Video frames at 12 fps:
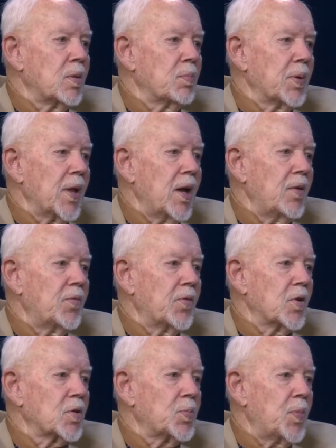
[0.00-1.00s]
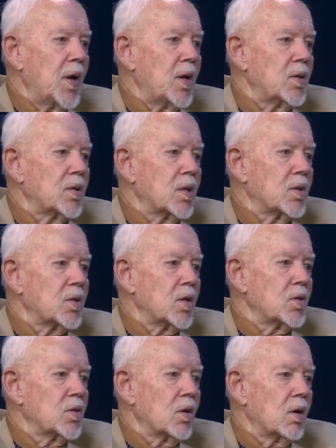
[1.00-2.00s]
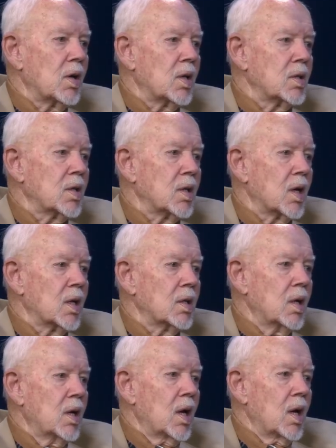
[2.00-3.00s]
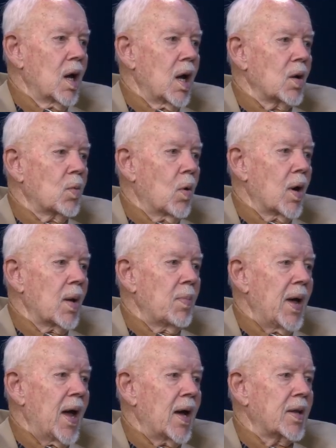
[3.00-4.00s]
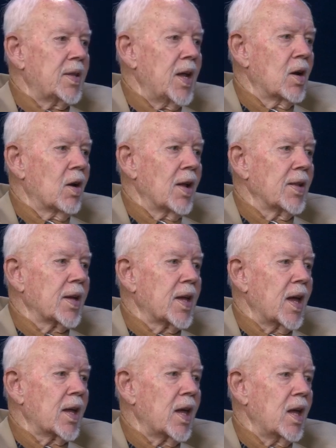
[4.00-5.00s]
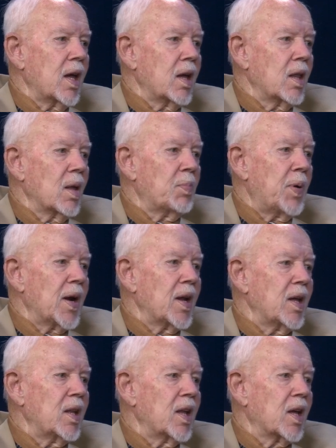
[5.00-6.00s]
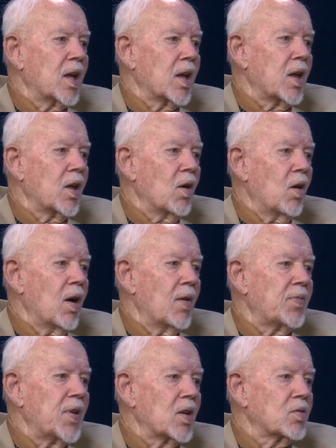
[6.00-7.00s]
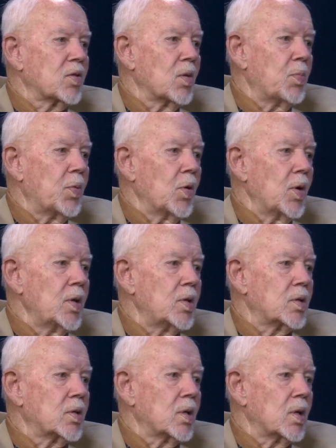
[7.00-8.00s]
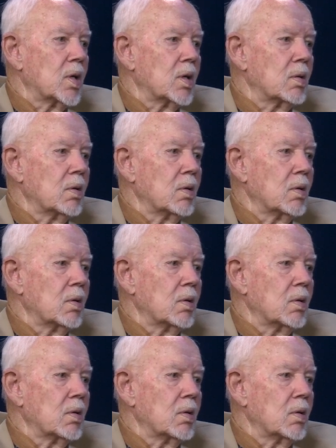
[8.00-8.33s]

and played first base at Saint John's, and I quarterbacked, did all the kicking, the punting, the kicking off, the extra points. Uh,